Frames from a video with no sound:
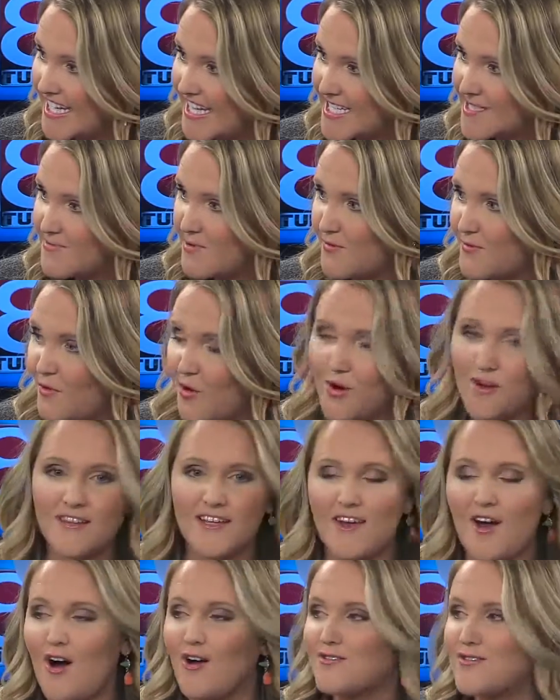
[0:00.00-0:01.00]
before,
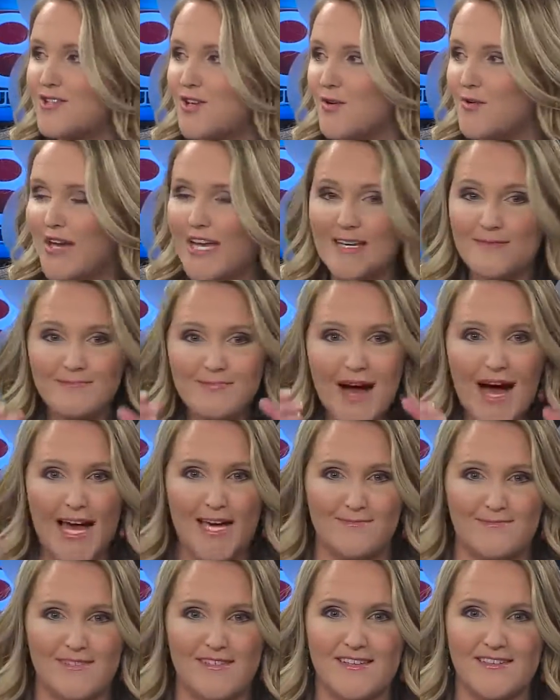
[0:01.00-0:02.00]
then also in
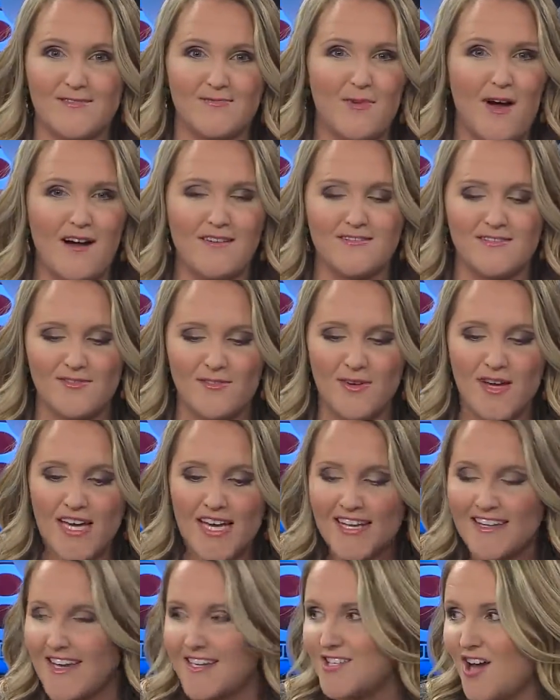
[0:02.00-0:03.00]
pipes as well. So
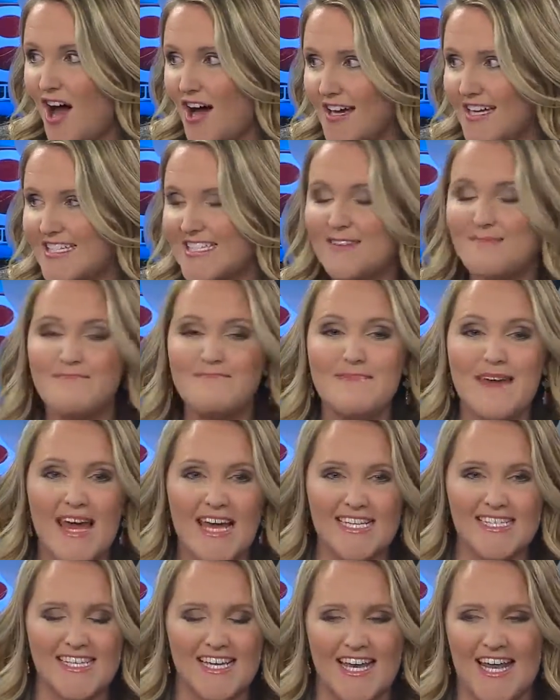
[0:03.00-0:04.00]
that dog is
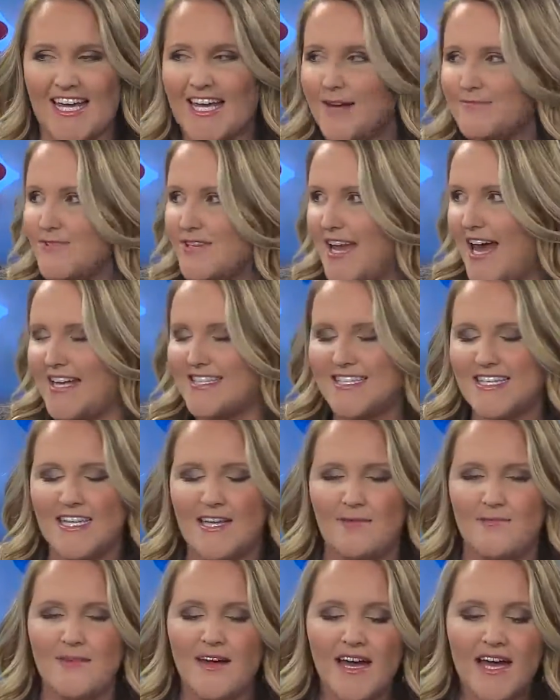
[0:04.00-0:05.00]
amazing. And I kept on wow. asking
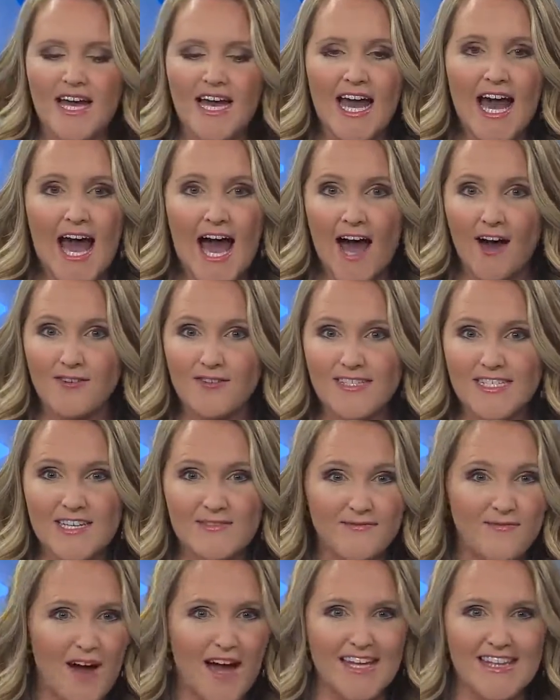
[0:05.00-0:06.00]
them, how does he
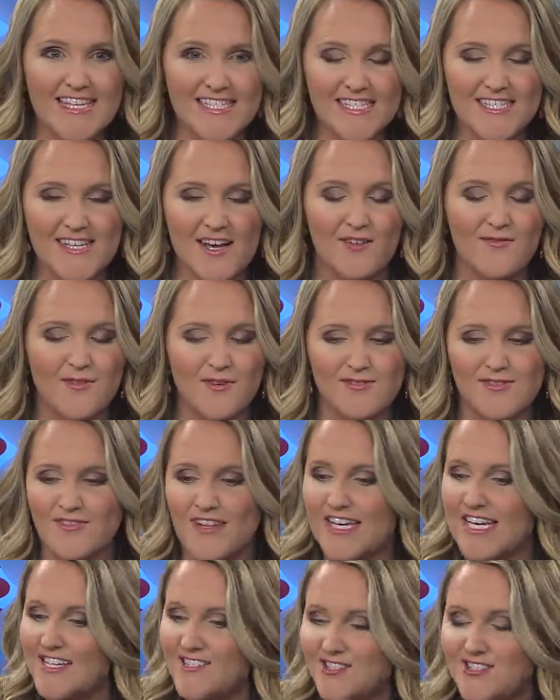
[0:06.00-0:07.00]
find these cell phones? They're
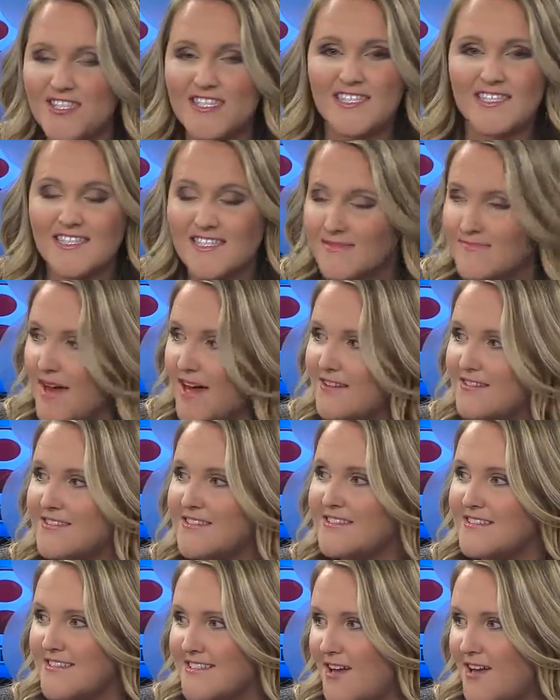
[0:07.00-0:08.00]
like, he just smells cell